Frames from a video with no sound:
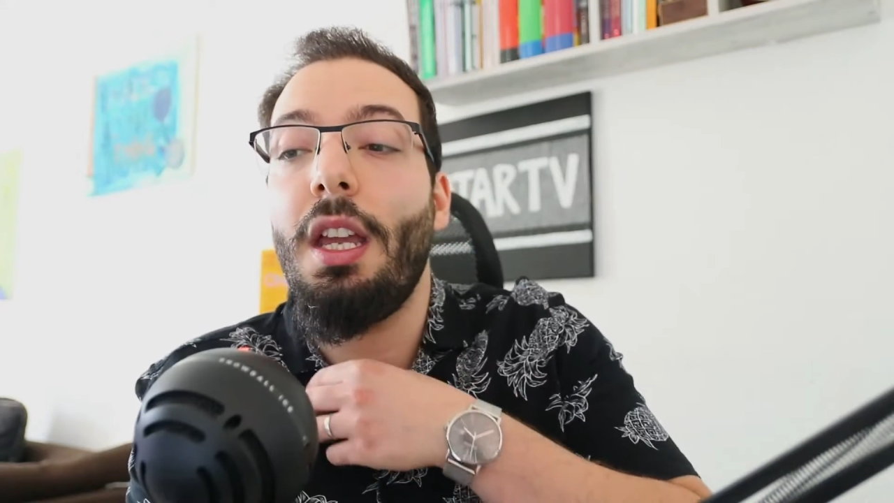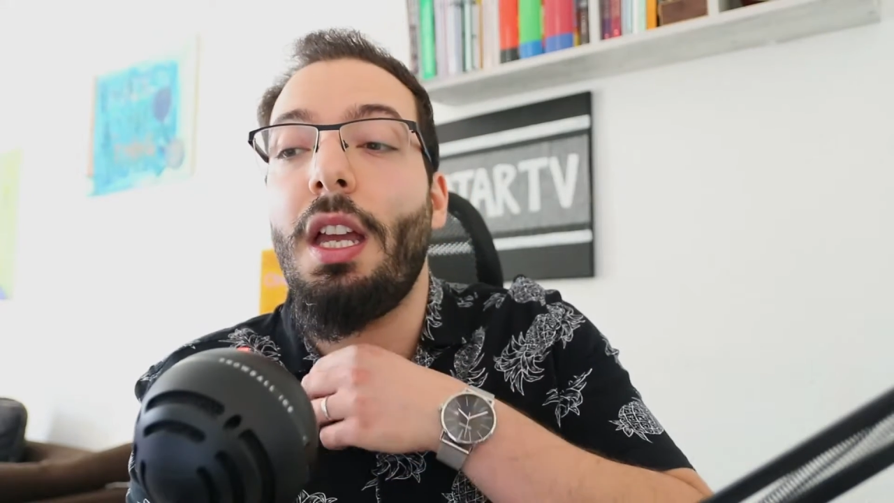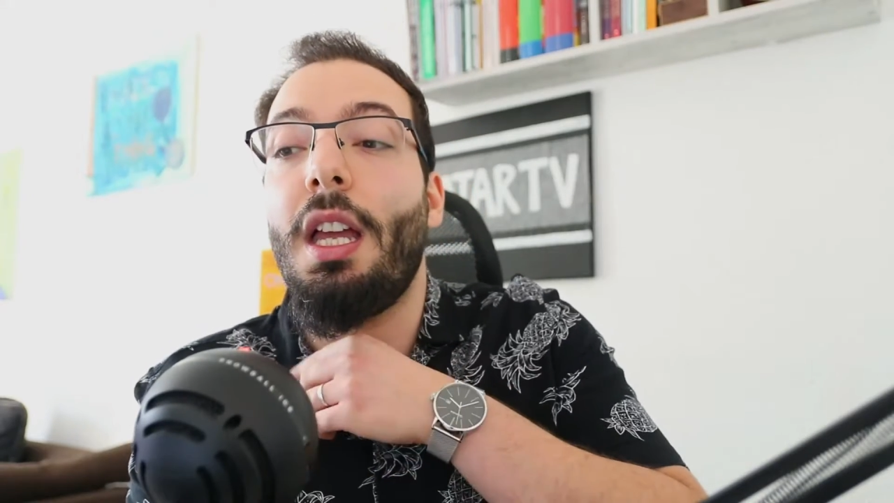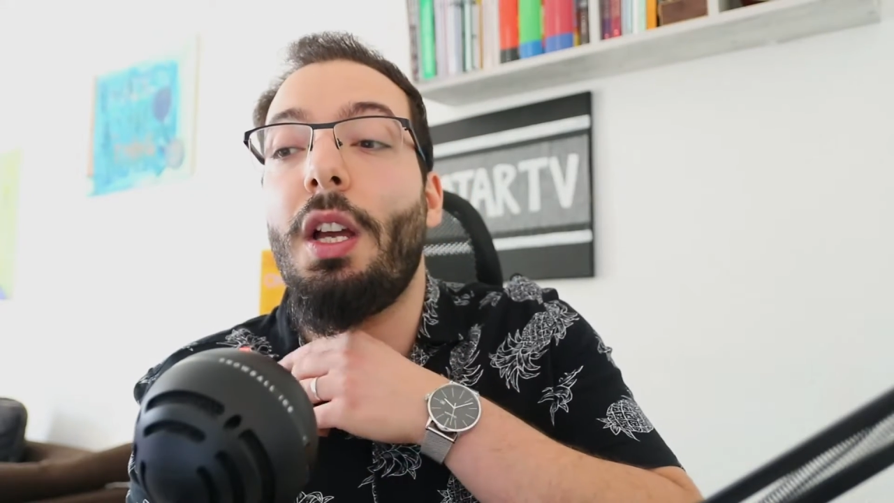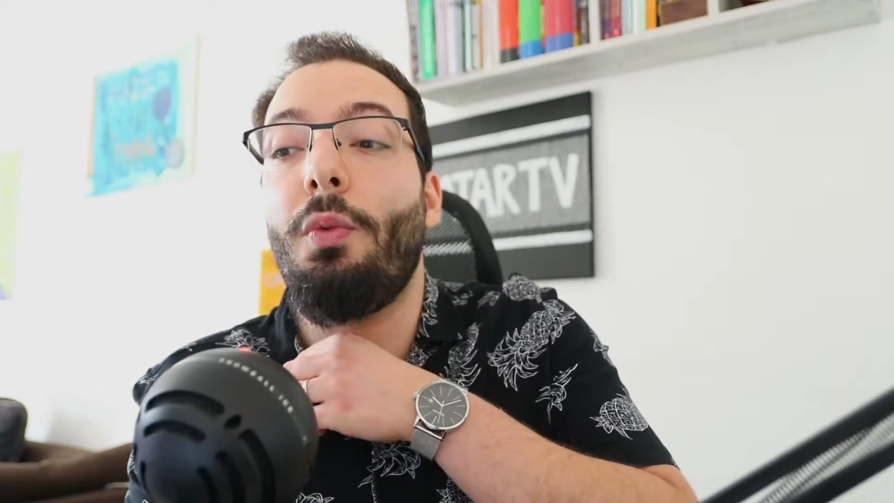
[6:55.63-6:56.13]

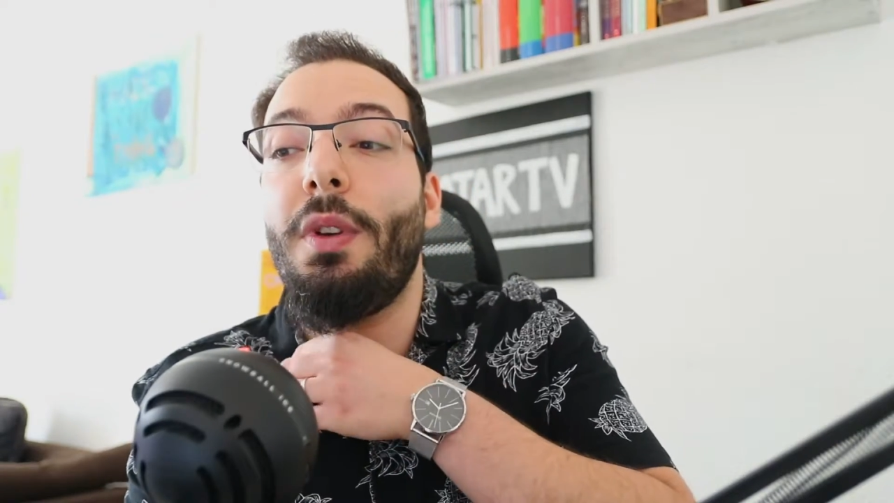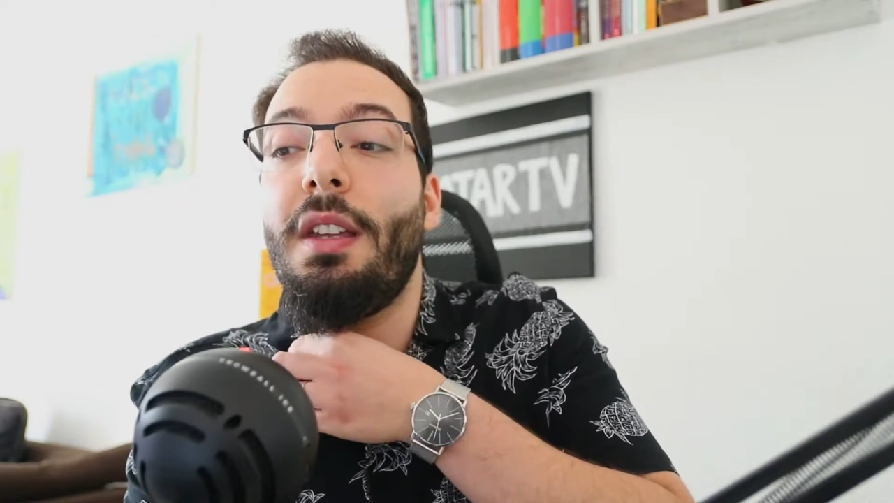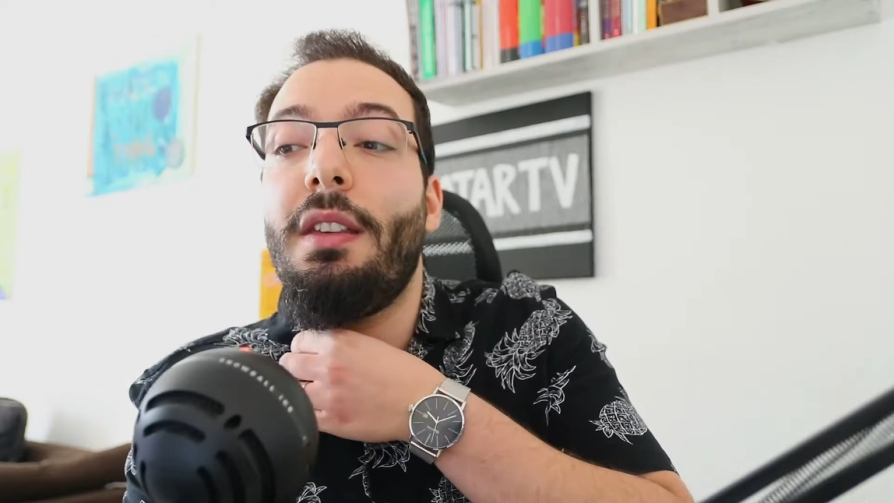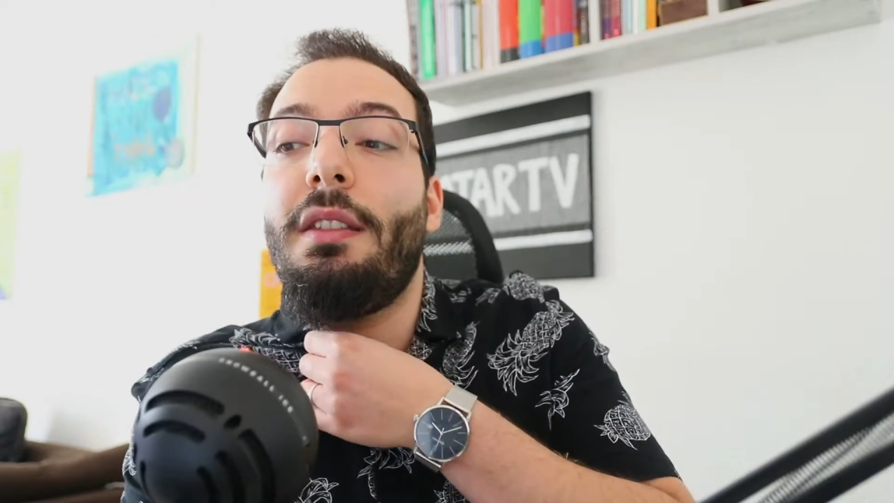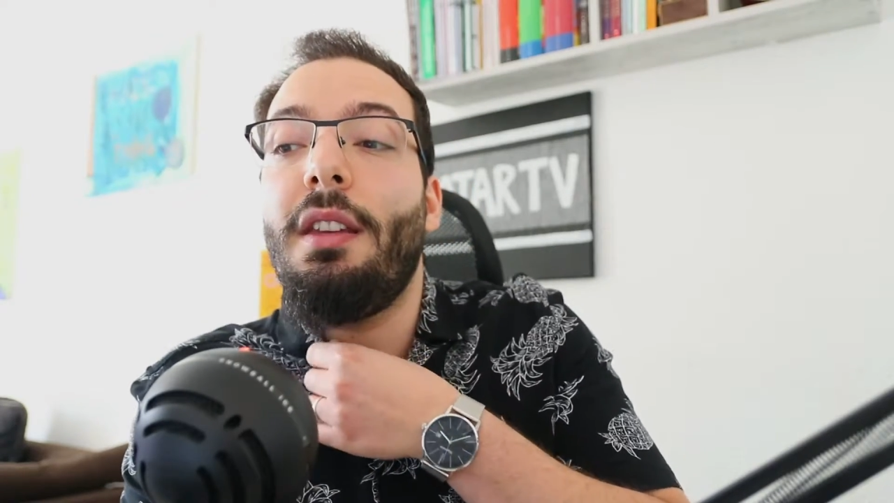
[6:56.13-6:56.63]

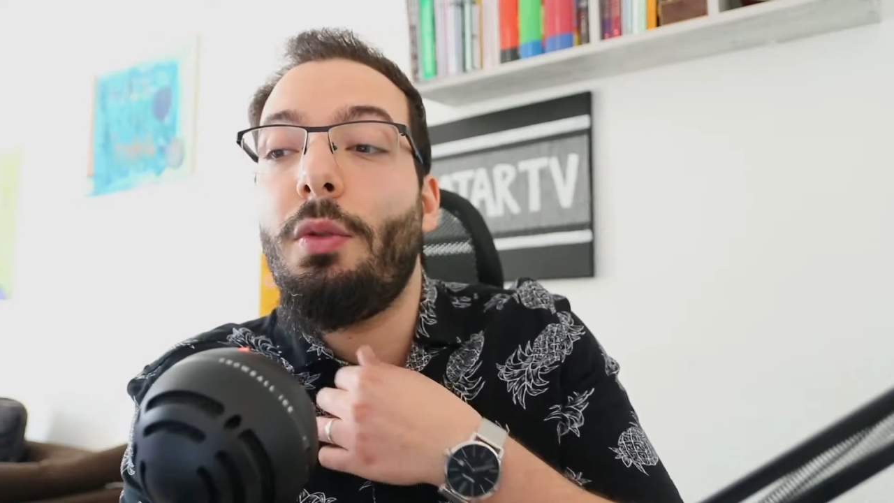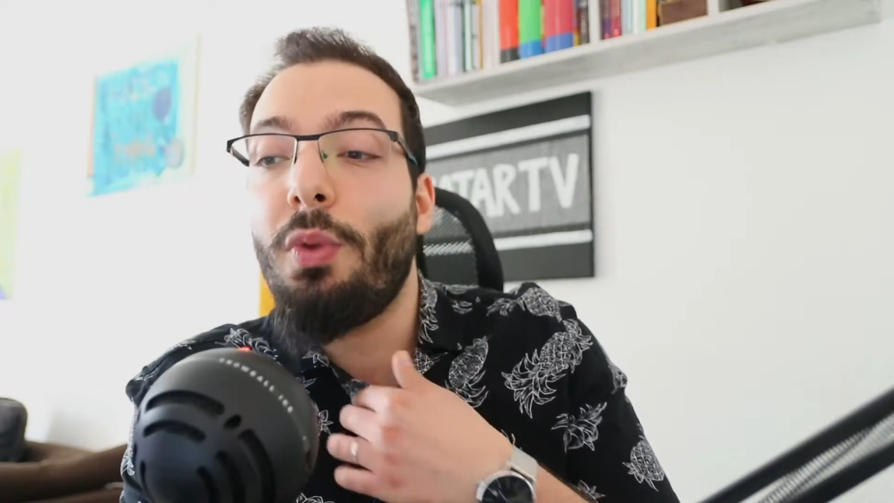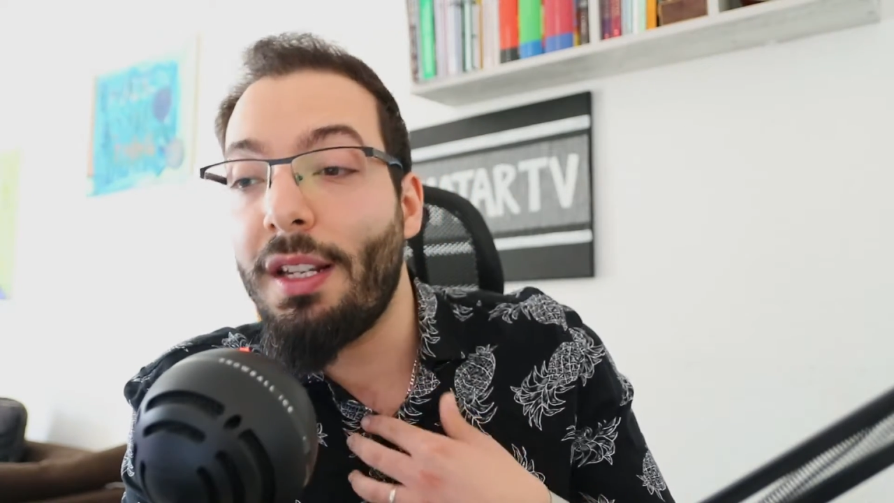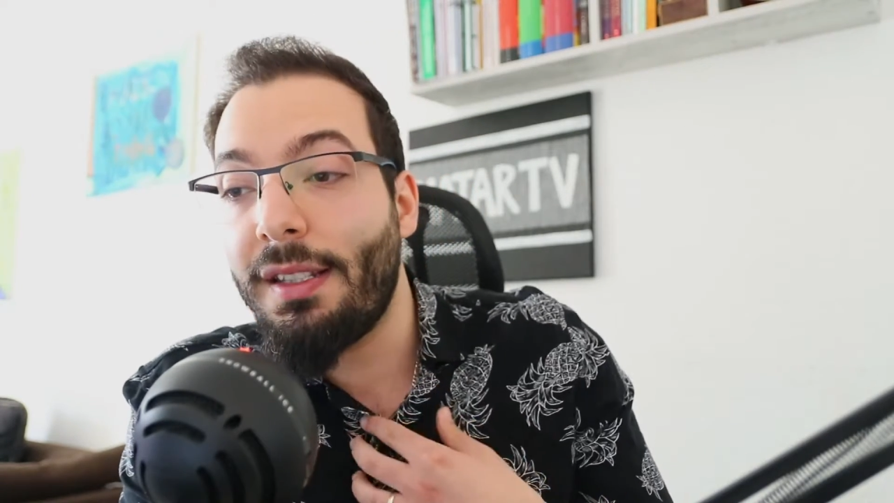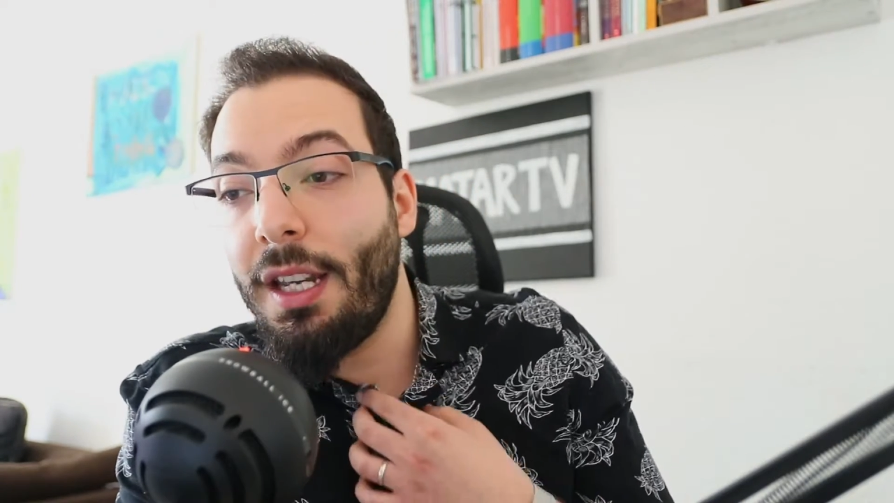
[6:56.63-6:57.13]
with
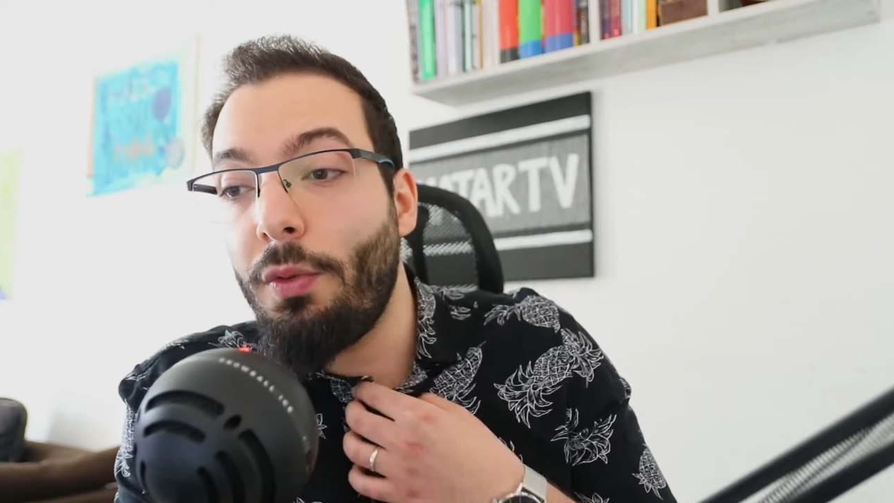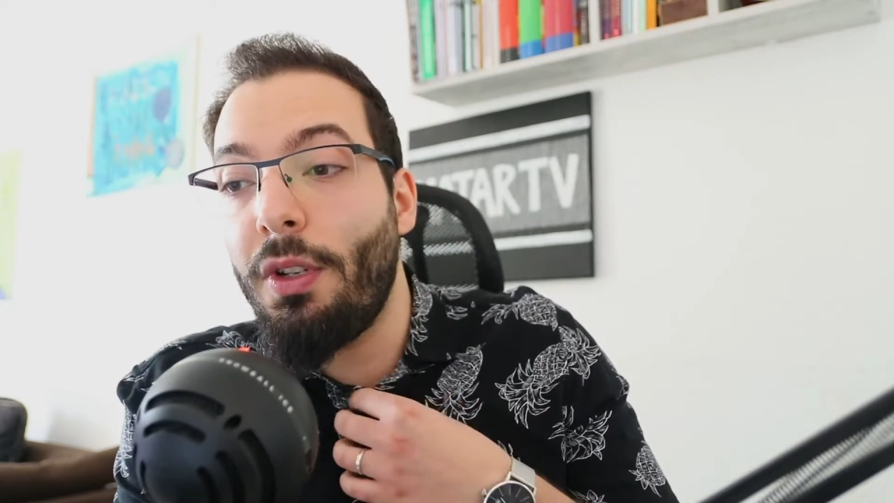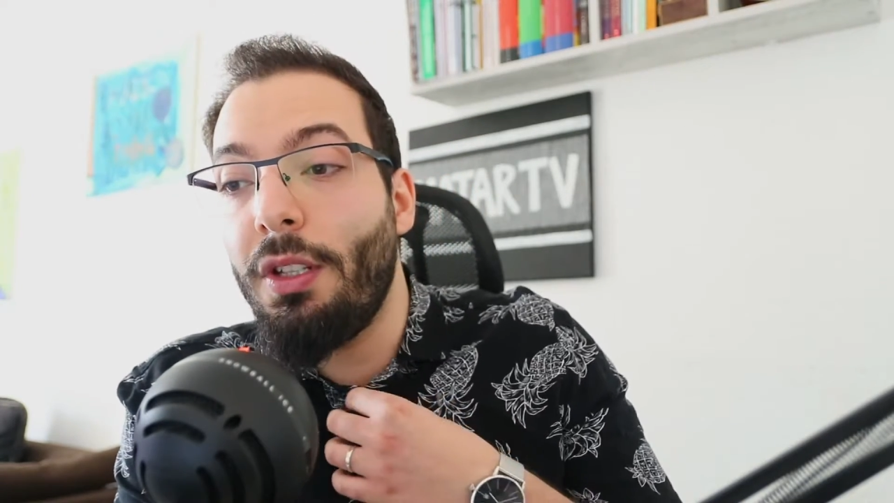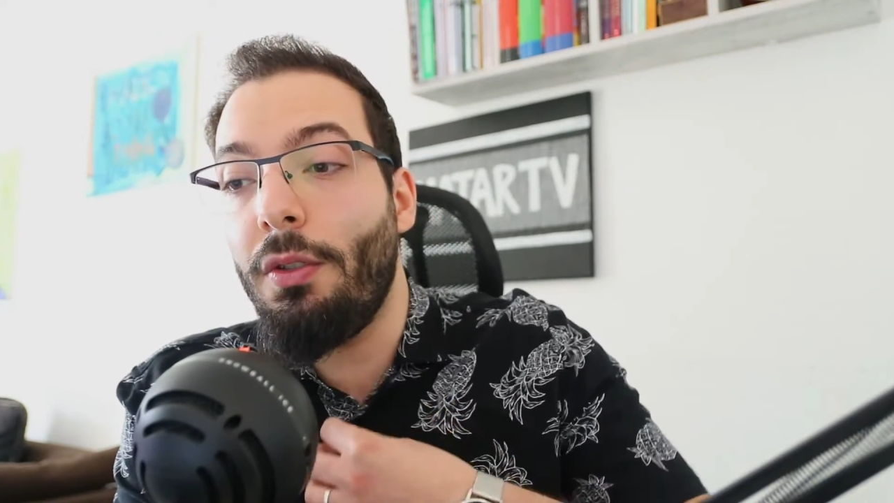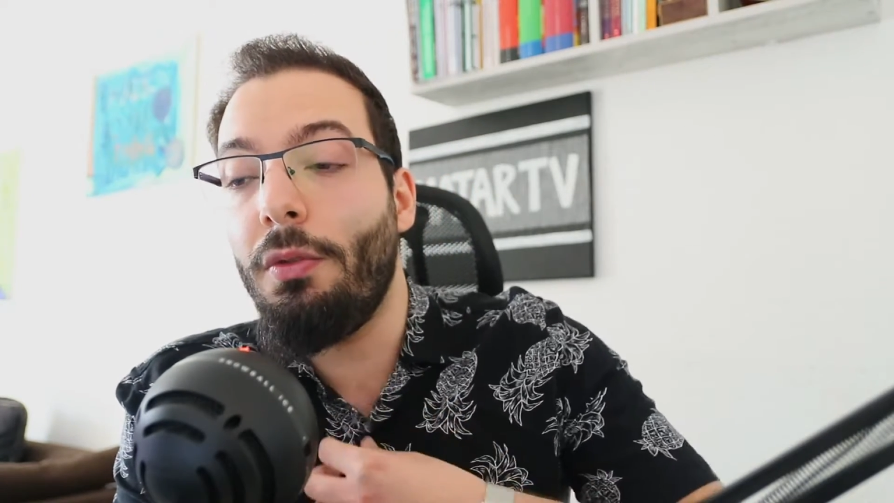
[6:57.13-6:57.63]
real estate
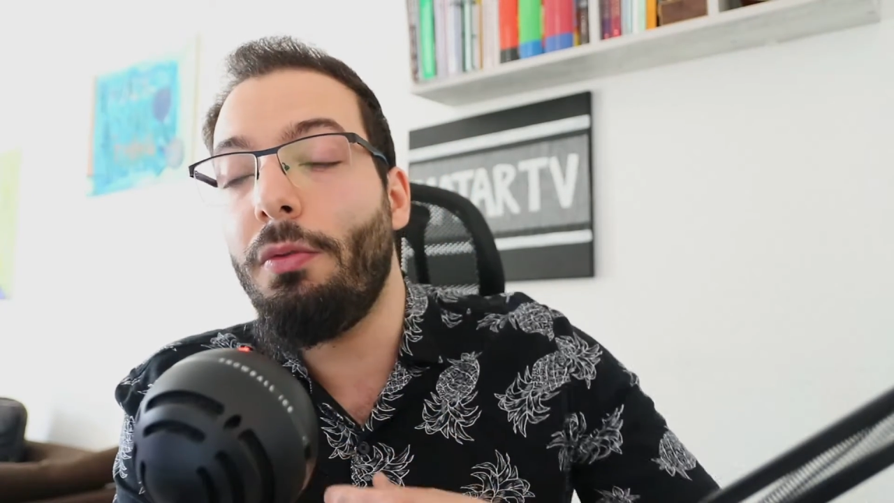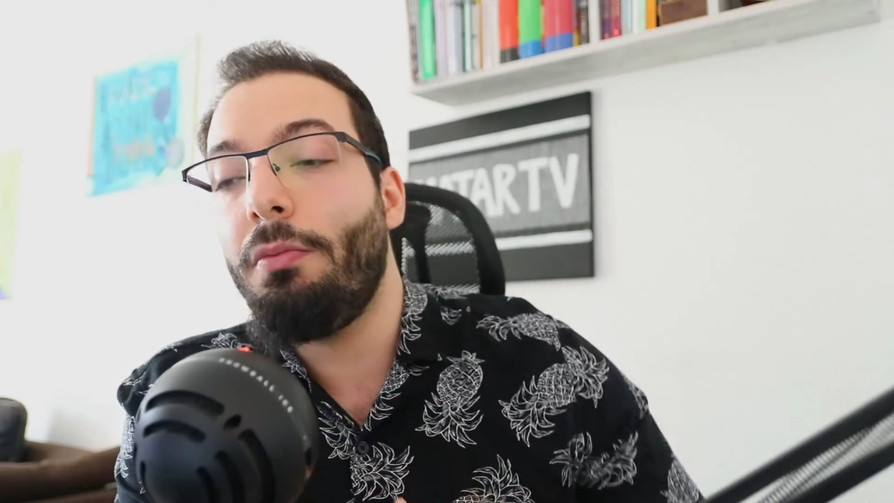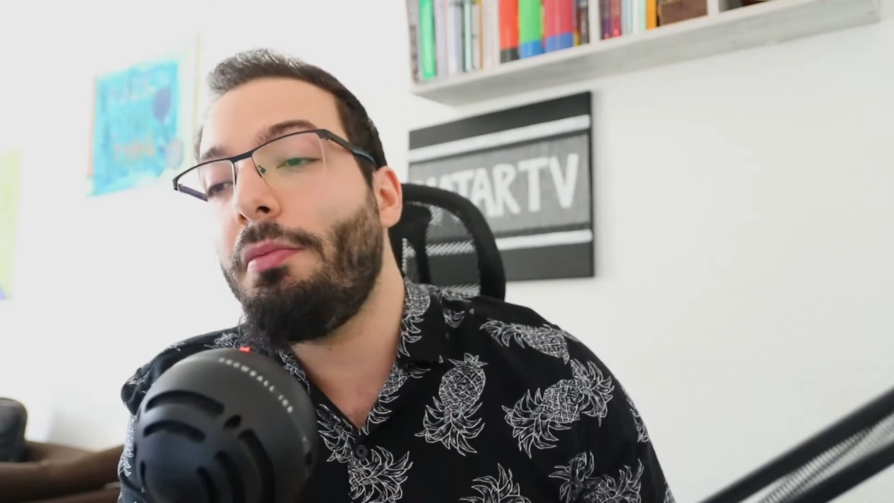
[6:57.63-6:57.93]
where you